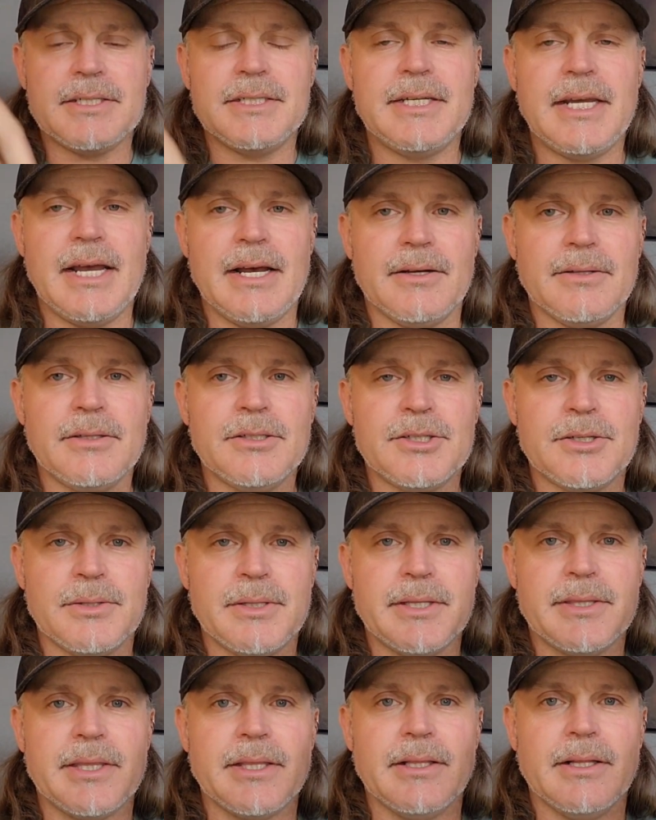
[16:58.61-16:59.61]
down so
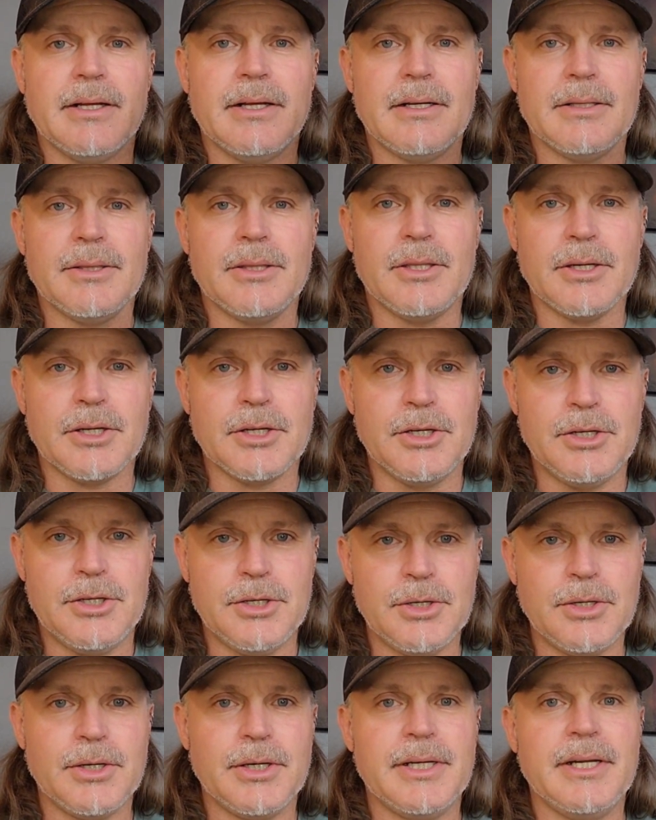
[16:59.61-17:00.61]
that the
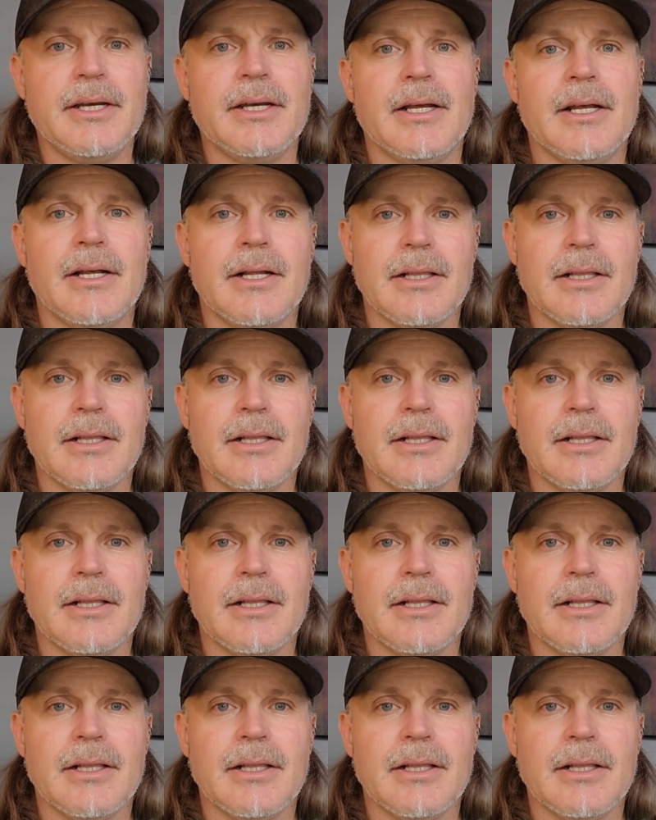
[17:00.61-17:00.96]
good